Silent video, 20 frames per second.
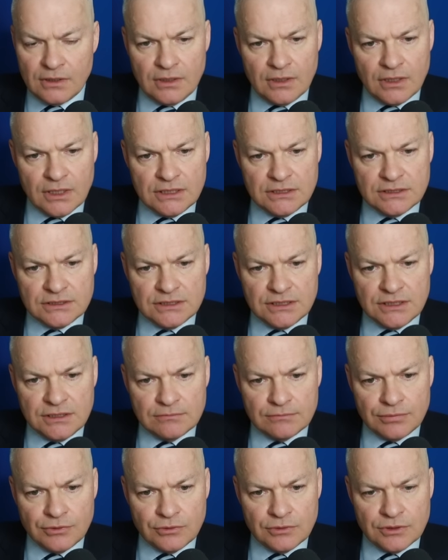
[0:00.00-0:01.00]

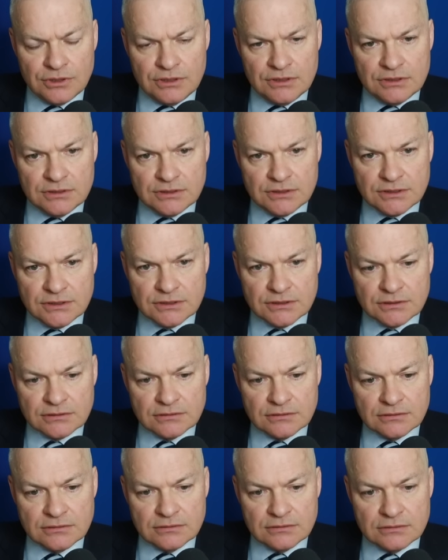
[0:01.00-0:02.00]
19 points,
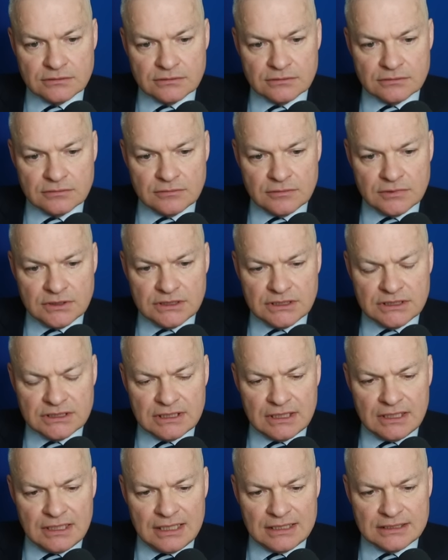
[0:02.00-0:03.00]
which is
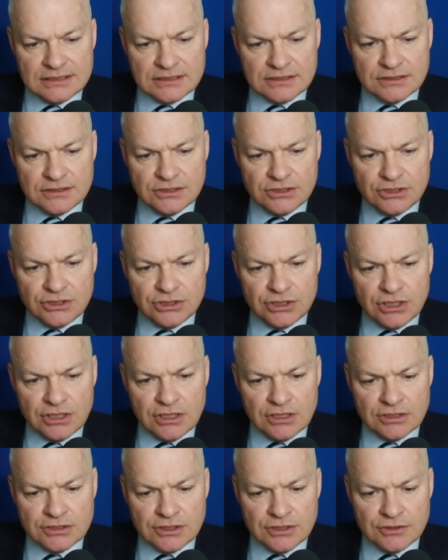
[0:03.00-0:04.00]
less than
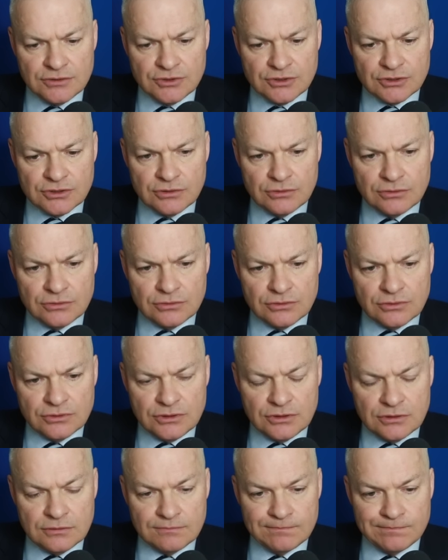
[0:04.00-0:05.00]
Jato
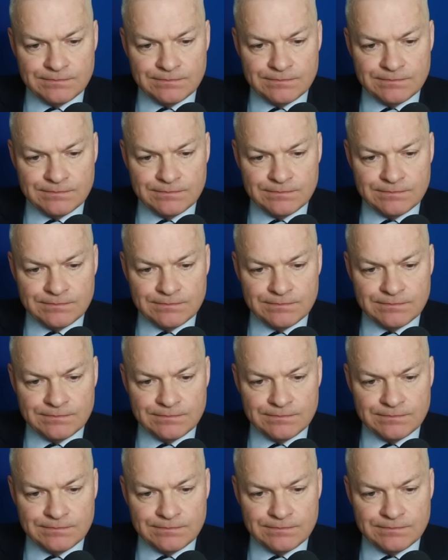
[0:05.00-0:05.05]
scored.